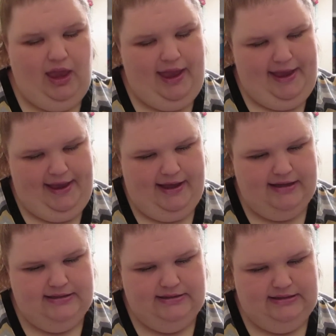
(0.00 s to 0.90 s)

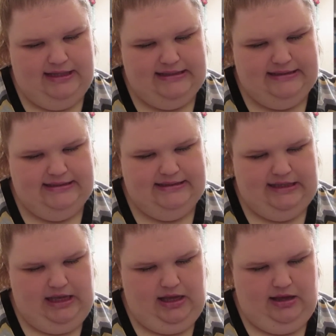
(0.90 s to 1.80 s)
And let's
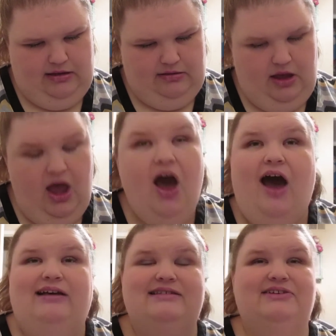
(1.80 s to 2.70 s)
see,
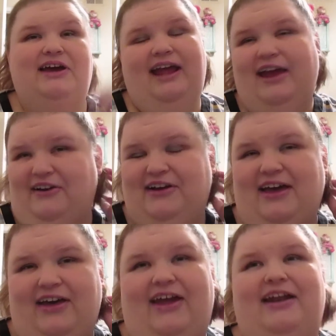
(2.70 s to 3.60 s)
I also got a
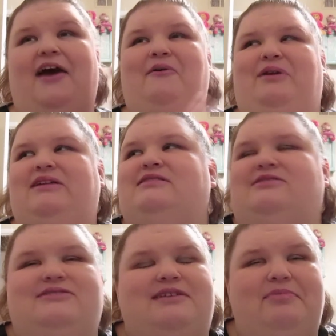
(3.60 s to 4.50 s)
haircut. I wanted to
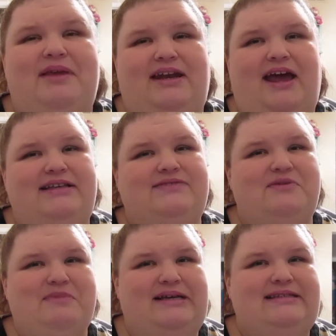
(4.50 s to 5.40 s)
do something nice for
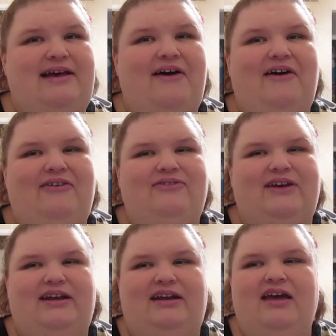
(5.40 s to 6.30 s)
myself
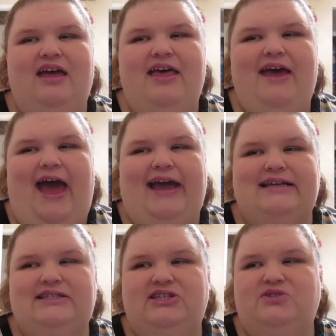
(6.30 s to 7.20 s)
and I
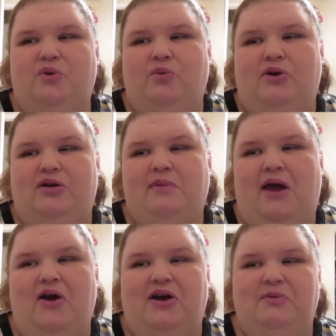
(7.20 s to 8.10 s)
guess just reward my
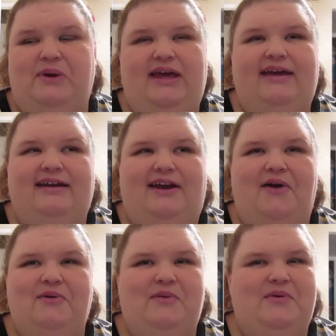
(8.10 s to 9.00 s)
hard week and
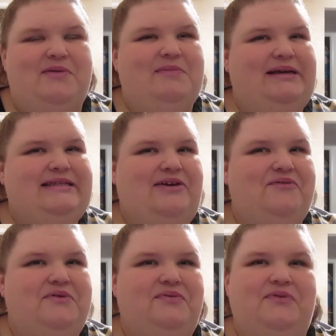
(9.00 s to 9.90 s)
not reward
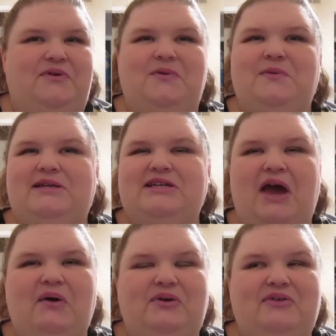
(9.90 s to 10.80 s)
myself with food, which
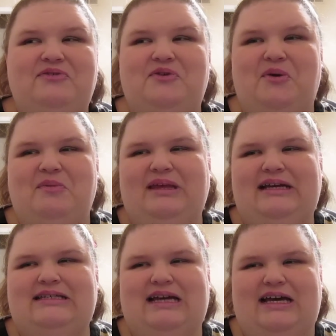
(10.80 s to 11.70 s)
I would have
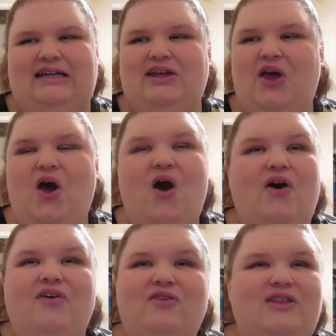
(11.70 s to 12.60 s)
normally done.
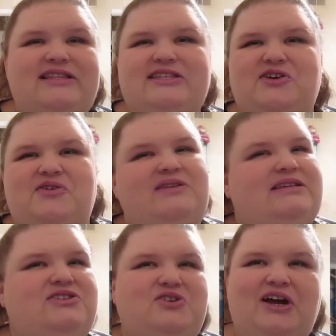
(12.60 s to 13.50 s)
Oh, let's go to the
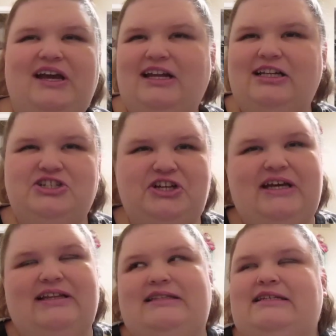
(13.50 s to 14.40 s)
store and get a
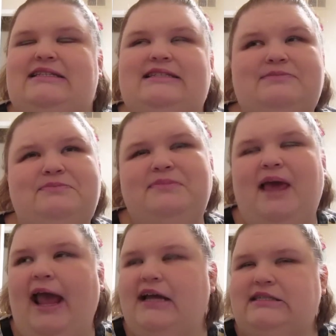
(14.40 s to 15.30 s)
treat. Let's get some
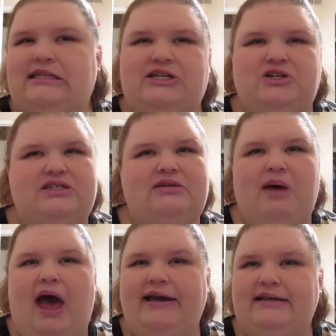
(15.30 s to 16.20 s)
candy or some
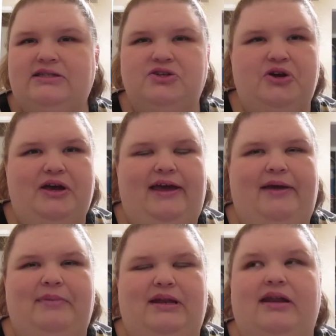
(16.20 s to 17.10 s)
ice
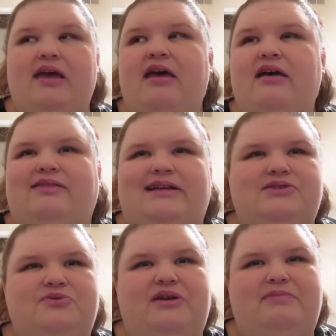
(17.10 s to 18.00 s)
cream. And that's
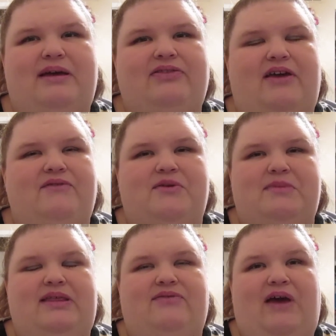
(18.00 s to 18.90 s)
a really big thing for
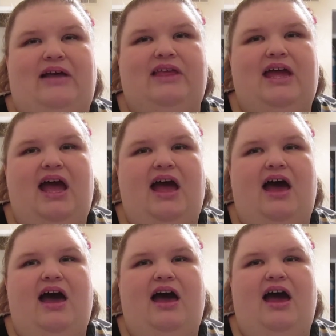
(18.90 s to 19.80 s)
me. The fact that
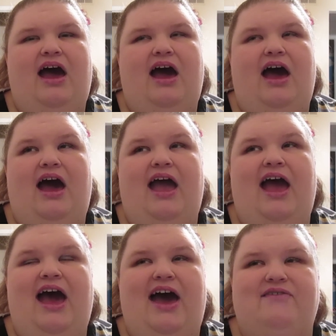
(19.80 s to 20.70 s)
I
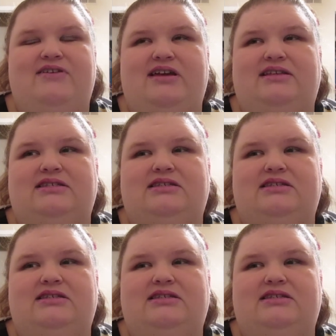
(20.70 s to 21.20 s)
haven't